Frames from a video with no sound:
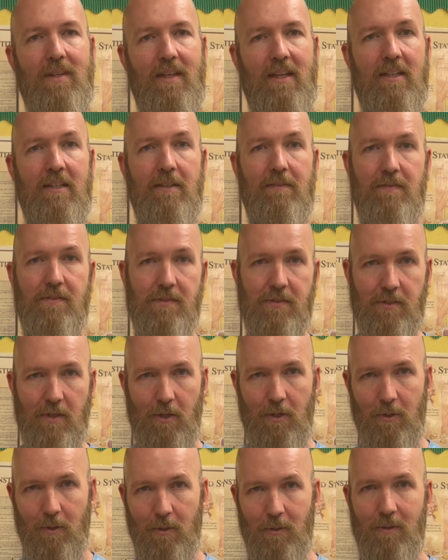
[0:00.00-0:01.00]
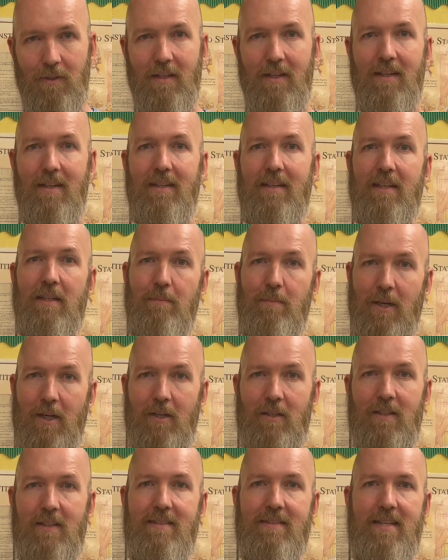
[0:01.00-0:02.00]
And if so, can
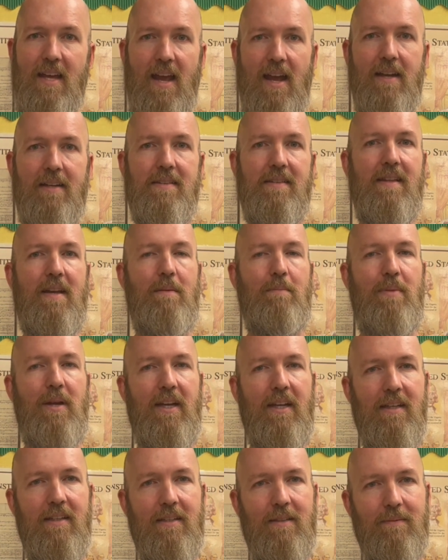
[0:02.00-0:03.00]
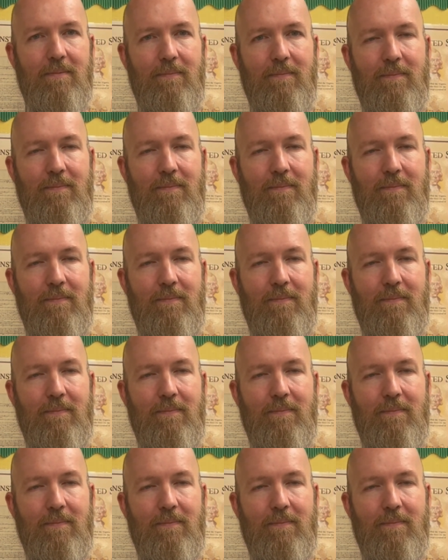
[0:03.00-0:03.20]
Maryland tax that bank?